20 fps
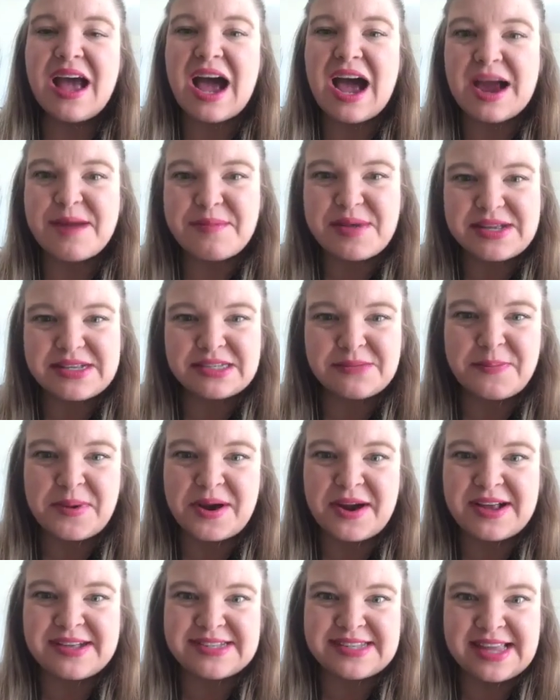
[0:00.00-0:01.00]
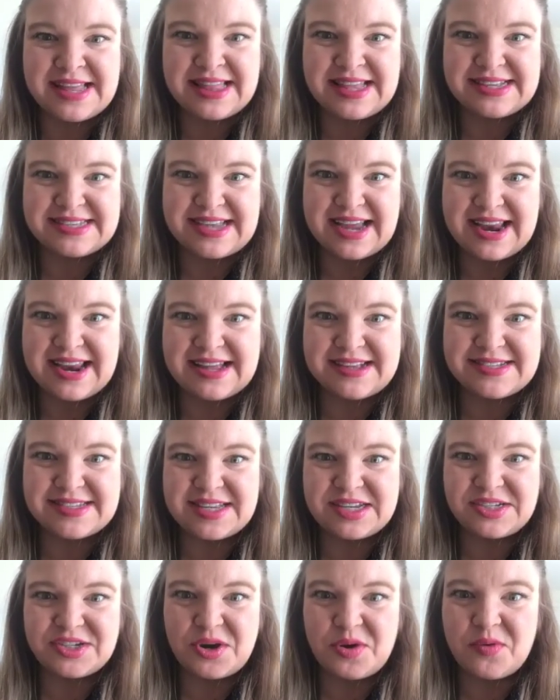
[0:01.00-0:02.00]
I'm experiencing these headaches
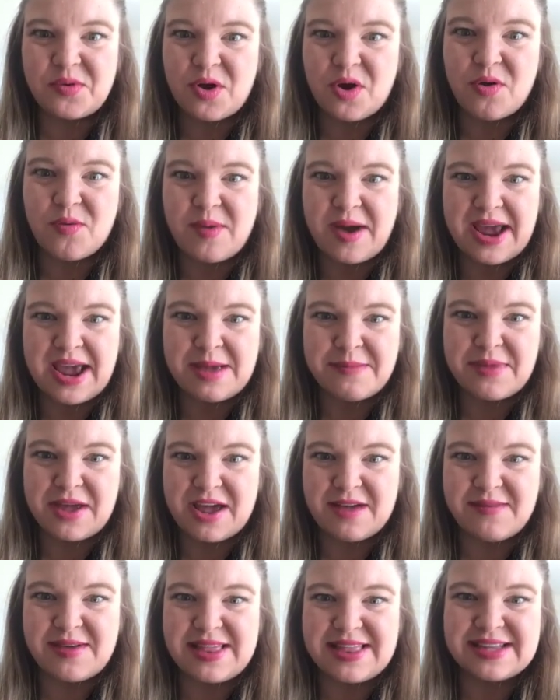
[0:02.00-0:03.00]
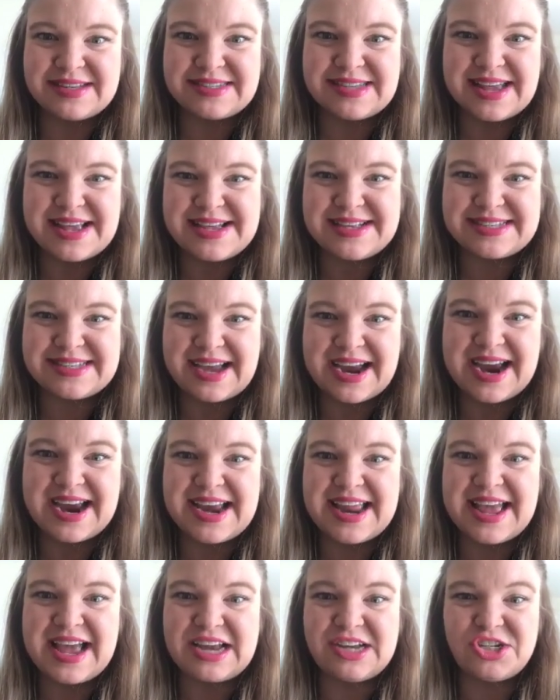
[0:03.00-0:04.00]
that don't go away. I'm having this
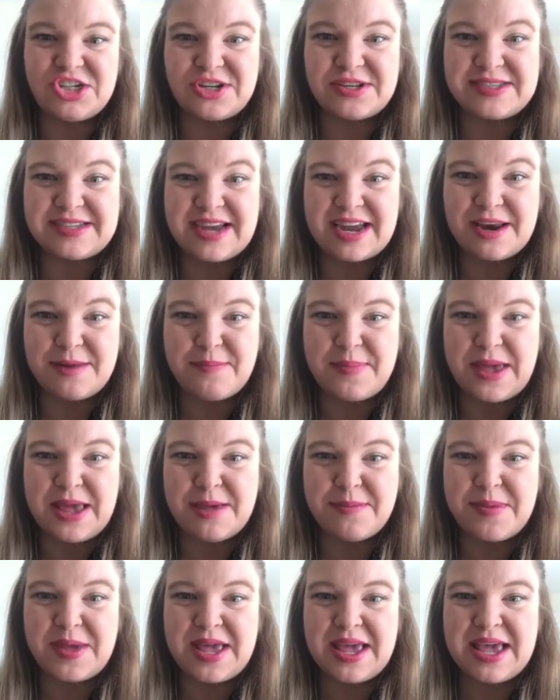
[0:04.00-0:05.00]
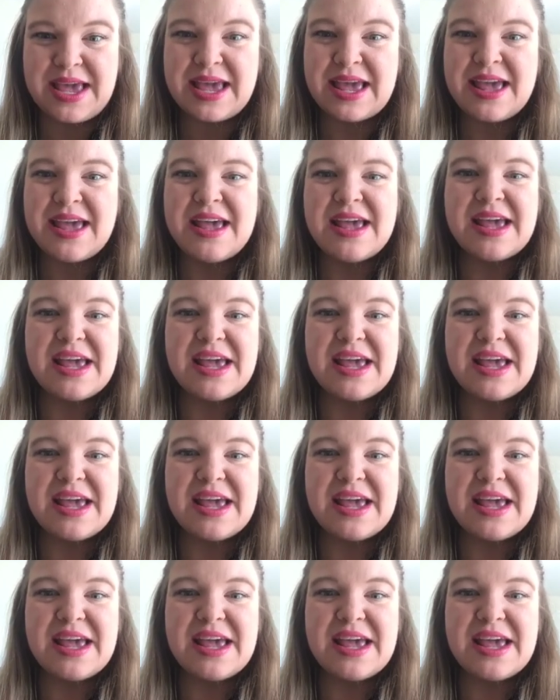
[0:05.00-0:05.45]
anxiety. I just had a baby.